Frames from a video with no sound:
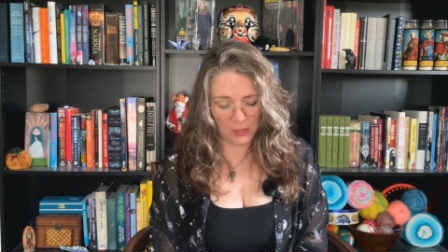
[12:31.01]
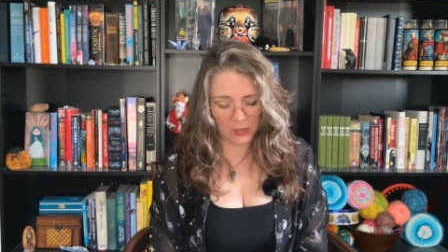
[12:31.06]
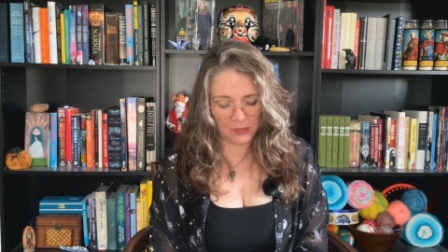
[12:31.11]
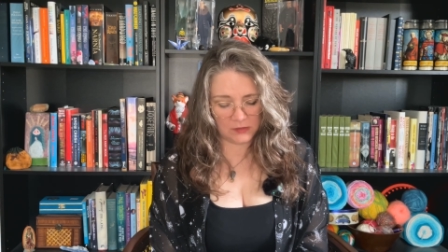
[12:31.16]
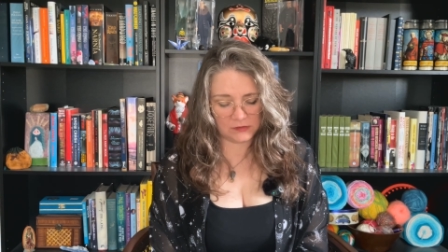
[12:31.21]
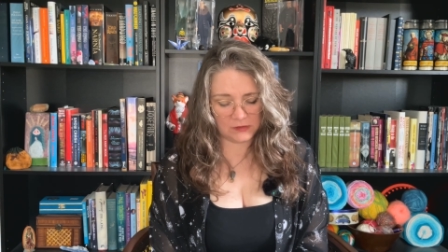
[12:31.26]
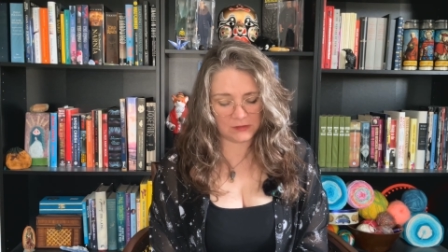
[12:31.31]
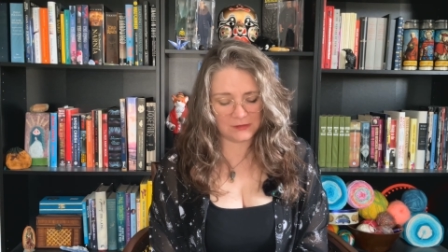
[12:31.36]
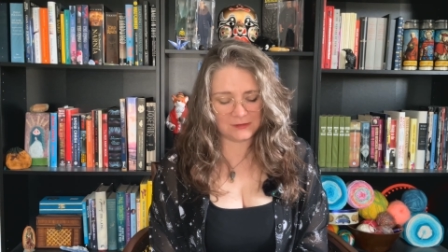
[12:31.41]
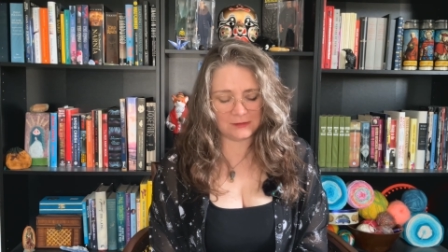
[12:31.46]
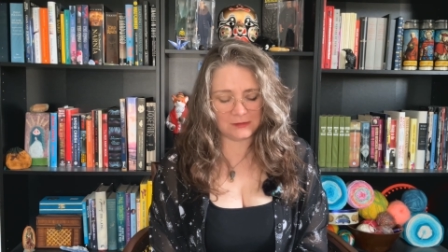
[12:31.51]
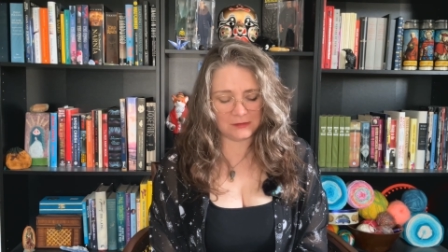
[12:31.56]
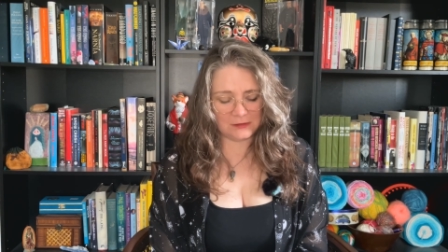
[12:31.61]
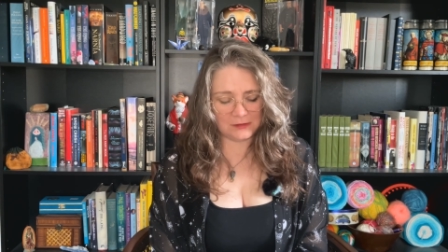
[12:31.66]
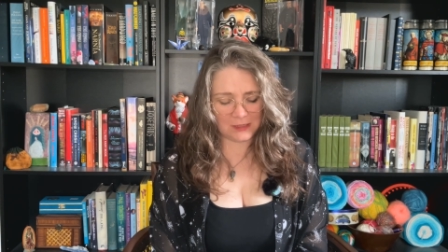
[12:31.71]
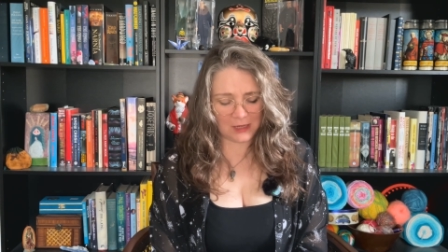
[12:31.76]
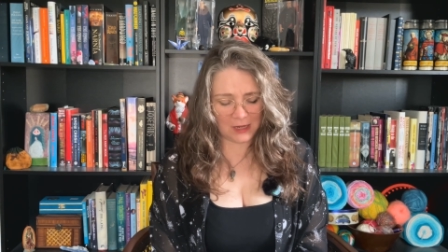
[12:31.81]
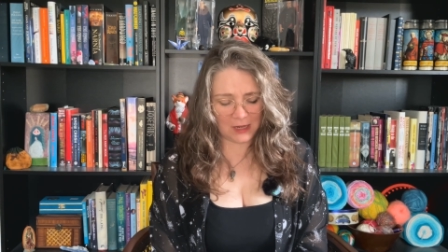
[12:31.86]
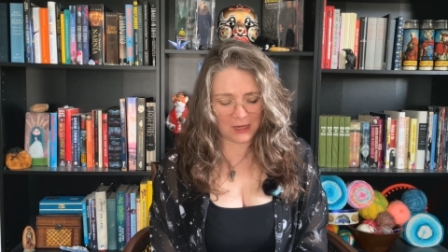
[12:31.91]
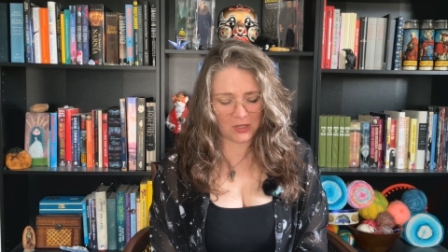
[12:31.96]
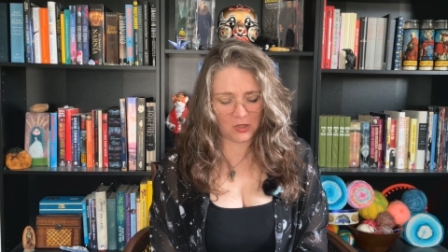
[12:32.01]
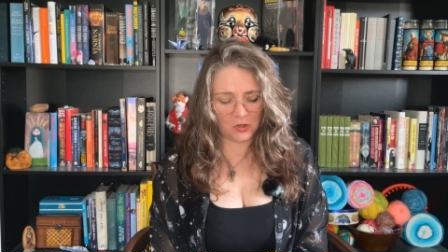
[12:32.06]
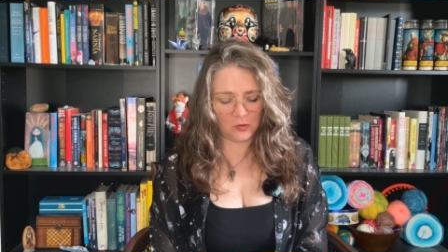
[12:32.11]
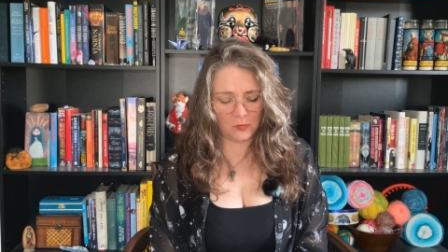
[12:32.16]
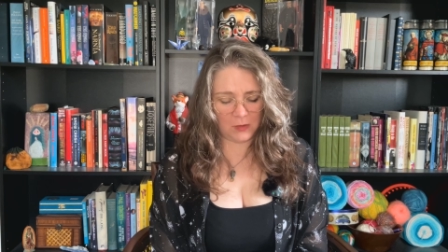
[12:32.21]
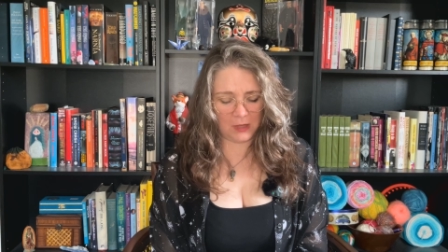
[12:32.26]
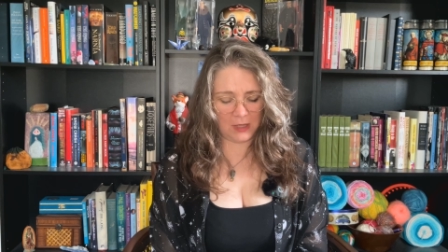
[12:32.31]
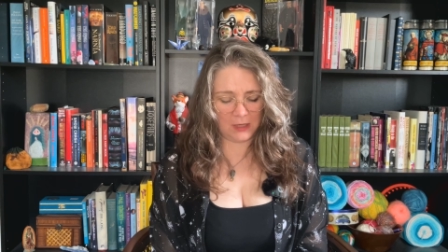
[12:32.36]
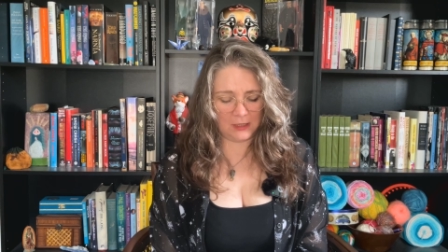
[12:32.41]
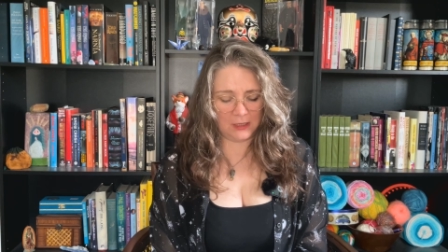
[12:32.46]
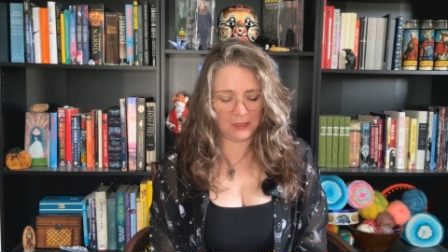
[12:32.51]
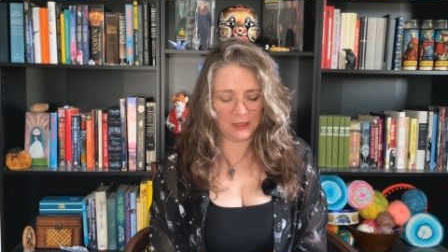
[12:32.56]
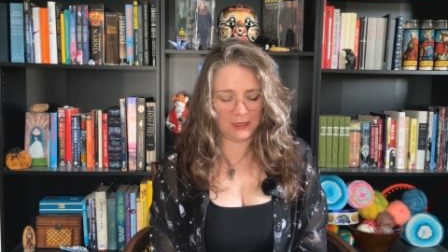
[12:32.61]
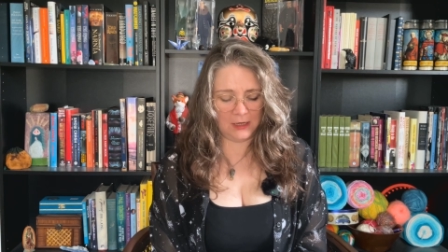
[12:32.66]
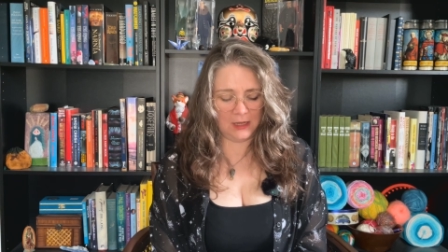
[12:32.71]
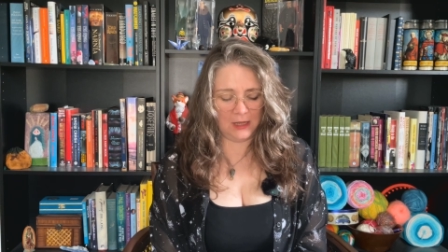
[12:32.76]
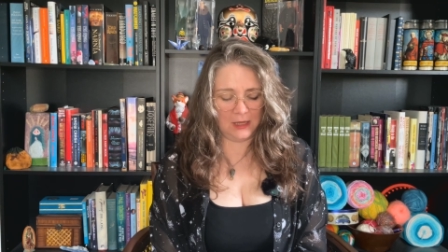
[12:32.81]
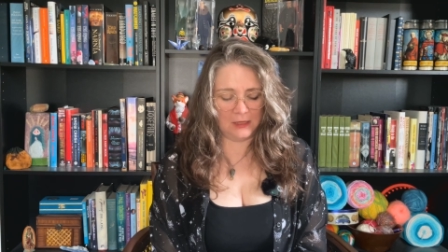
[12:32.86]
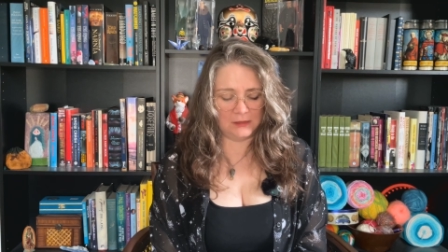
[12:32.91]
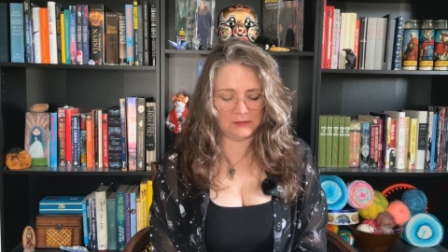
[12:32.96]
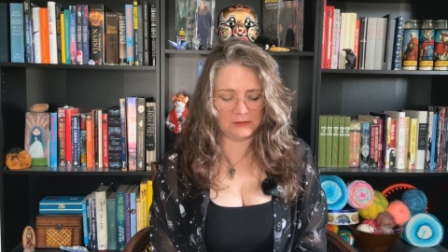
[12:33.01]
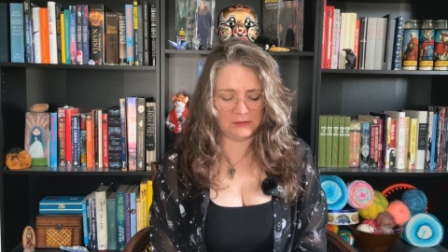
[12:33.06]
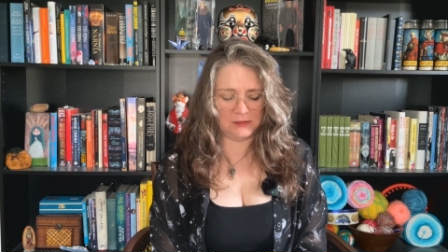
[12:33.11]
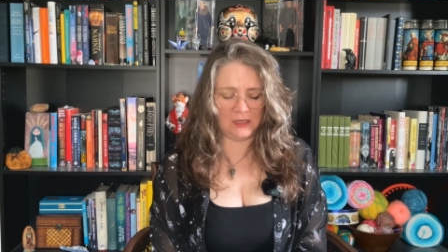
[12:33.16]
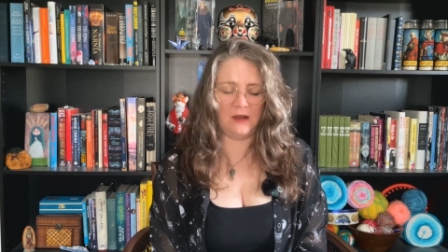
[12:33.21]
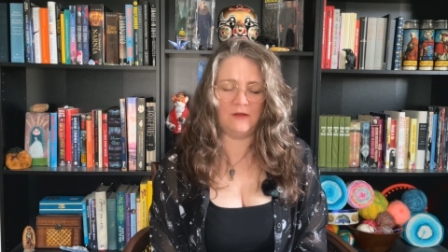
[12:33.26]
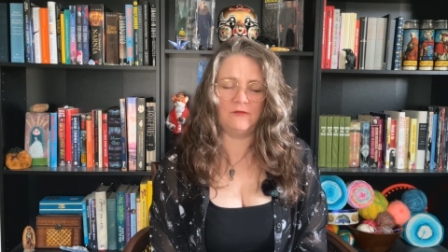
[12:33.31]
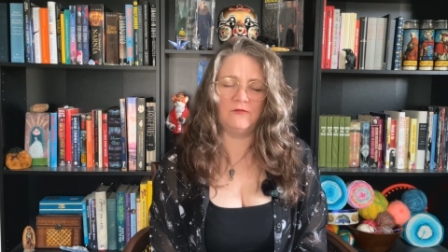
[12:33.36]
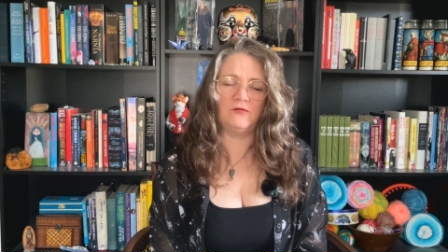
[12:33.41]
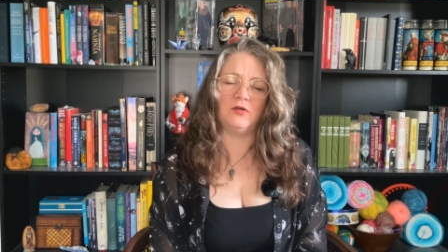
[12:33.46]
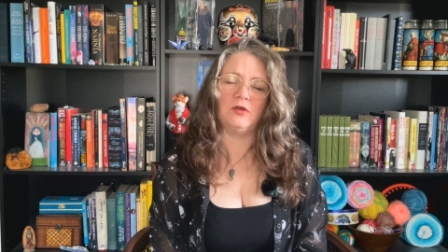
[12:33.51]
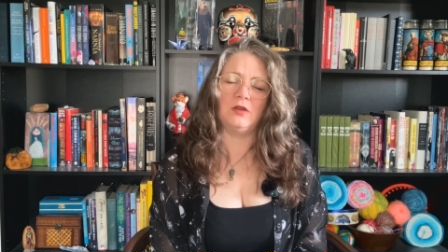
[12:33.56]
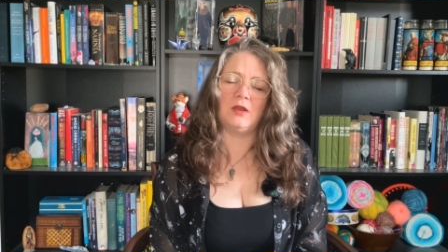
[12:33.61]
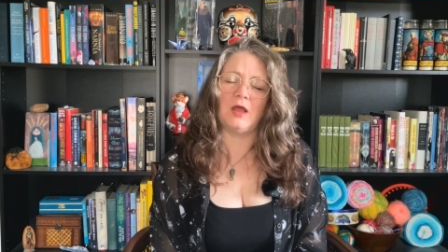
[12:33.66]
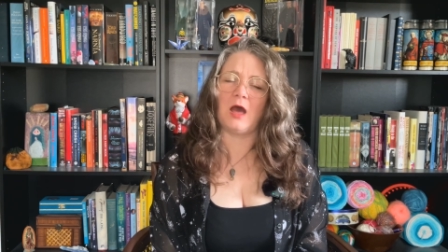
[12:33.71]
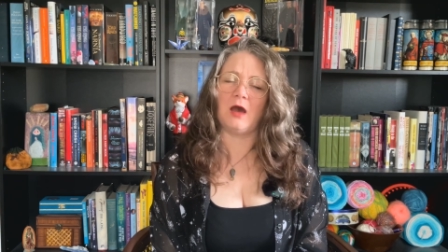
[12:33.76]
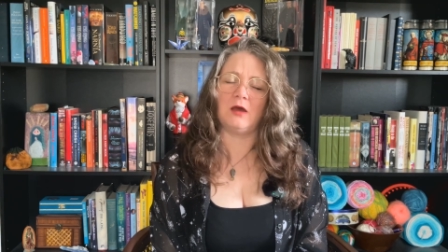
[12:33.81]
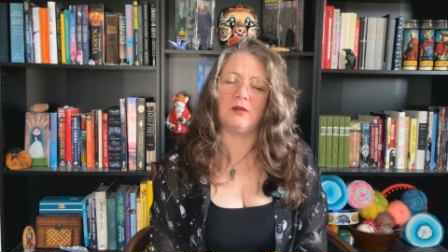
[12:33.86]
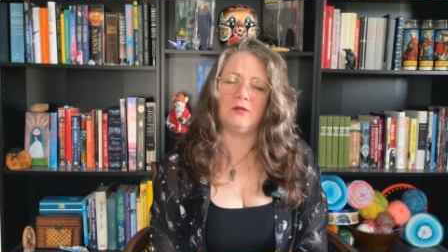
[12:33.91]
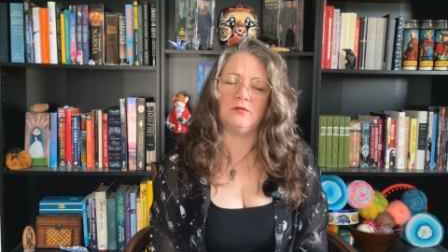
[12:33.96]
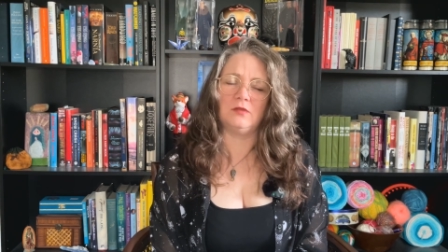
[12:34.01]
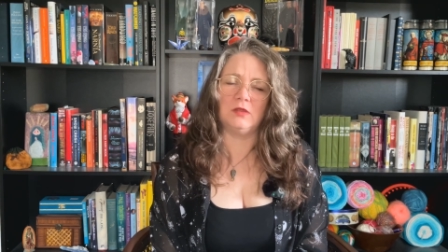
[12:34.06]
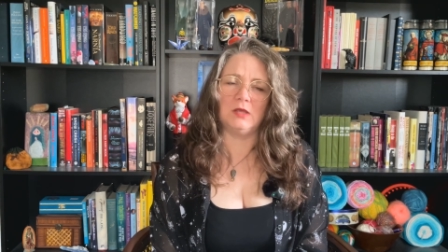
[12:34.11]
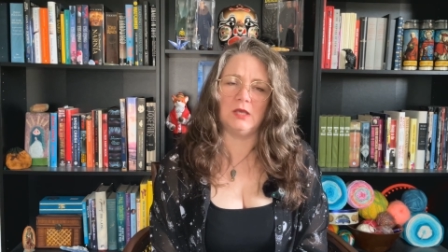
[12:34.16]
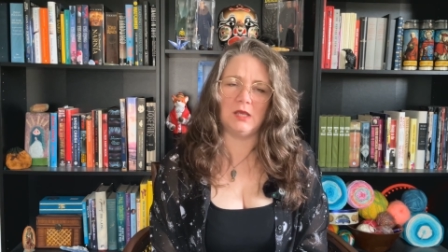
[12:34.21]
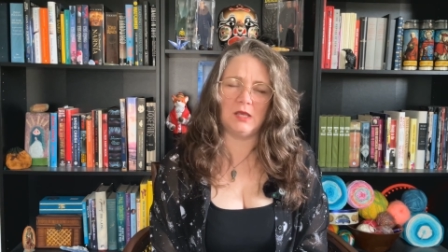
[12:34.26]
Since the day humanity had set foot out of the